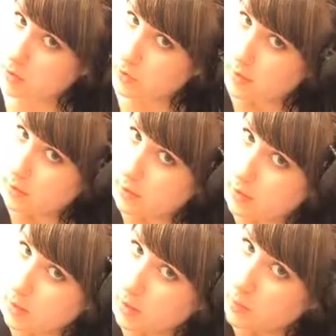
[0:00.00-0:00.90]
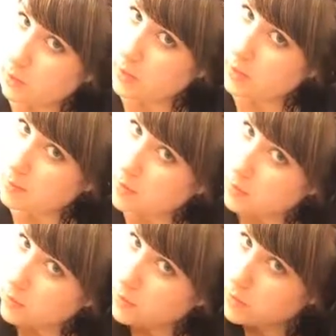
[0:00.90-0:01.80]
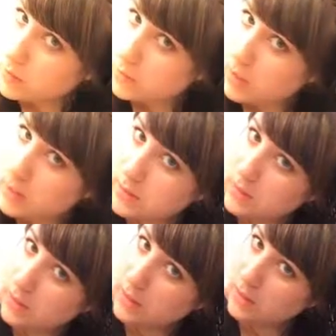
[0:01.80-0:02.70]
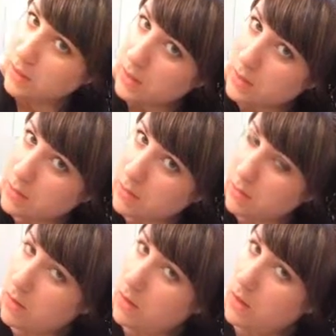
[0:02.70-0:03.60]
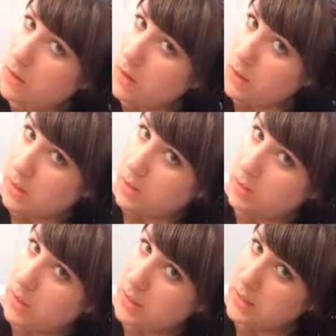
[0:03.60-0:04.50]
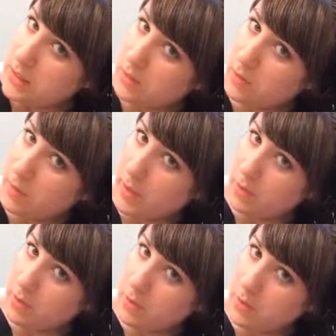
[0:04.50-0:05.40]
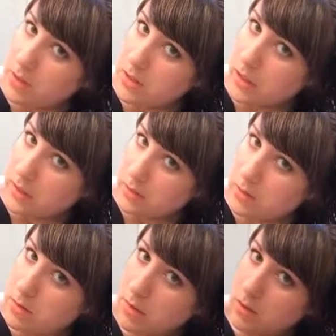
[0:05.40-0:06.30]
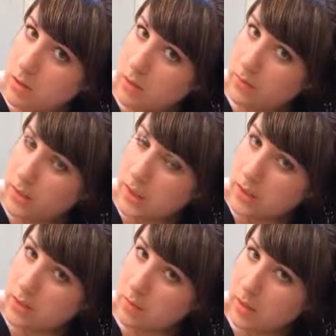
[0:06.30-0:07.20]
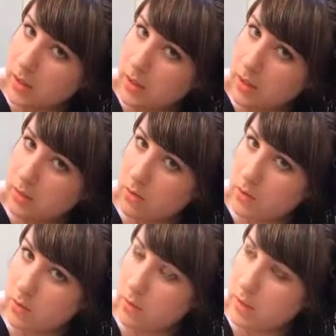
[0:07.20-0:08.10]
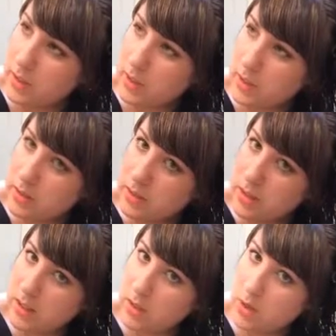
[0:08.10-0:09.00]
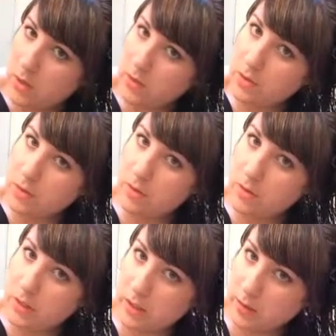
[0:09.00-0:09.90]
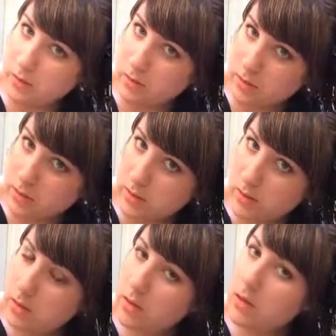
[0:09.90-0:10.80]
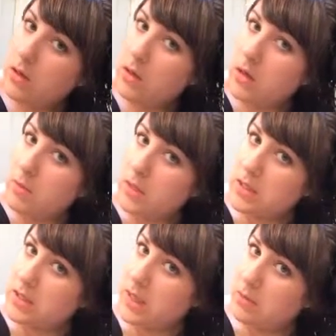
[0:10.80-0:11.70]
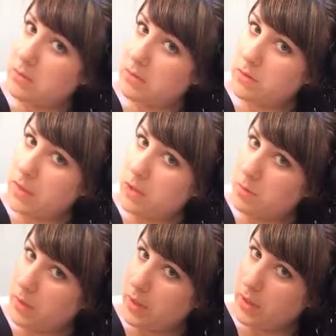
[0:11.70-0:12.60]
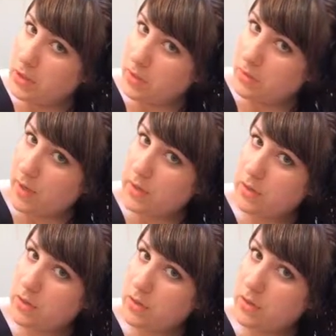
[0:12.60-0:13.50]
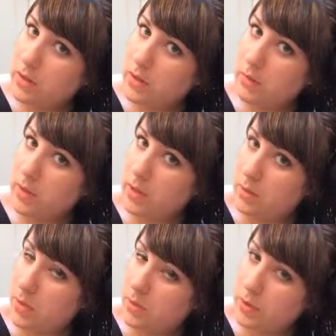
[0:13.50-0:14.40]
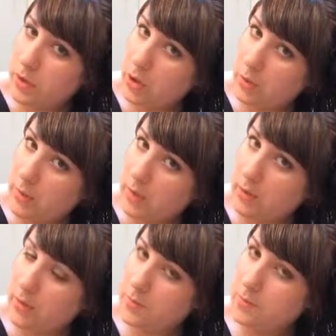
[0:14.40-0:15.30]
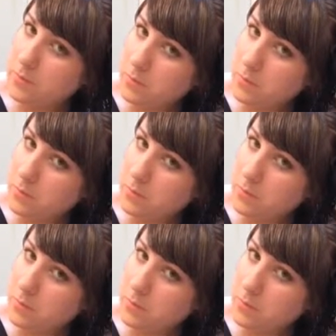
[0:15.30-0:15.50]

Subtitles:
dryer, and I'll bring up the curls and sit it like this. And then I'll let it sit for about 30 seconds, give or take, depending on how long. You want to let it sit longer than you think it's going to sit, because that is going to help your hair dry faster. It will help hold the curl better.